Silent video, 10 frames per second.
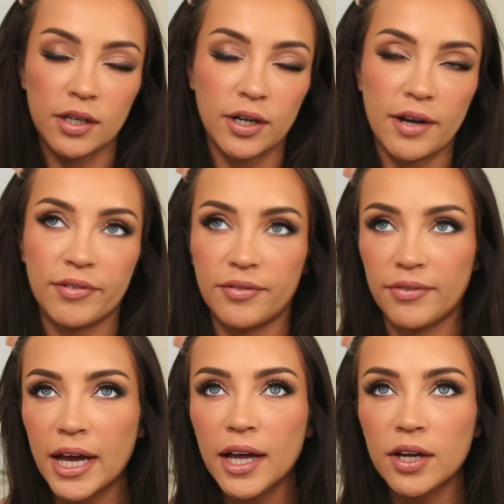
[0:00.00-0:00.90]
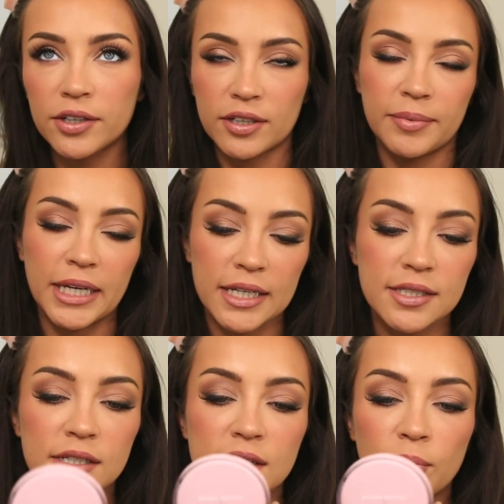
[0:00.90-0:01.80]
you're gonna have your veil, you're gonna be
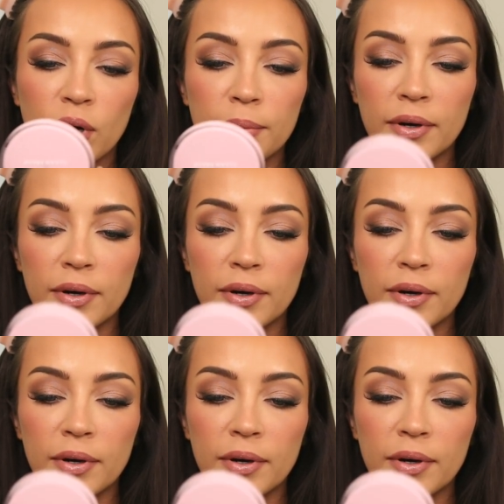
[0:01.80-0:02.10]
kissing someone,